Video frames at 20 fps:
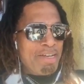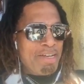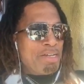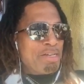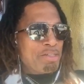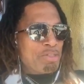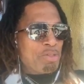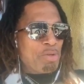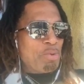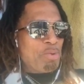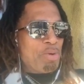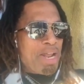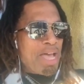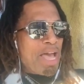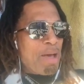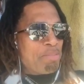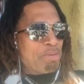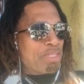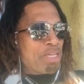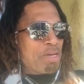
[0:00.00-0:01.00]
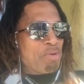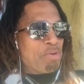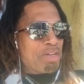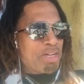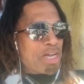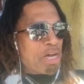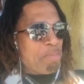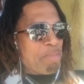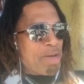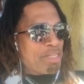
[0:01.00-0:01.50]
So what happened, they're going to
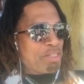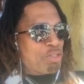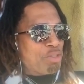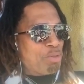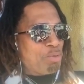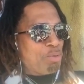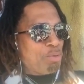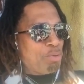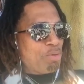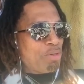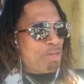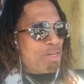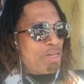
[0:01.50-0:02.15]
come at you.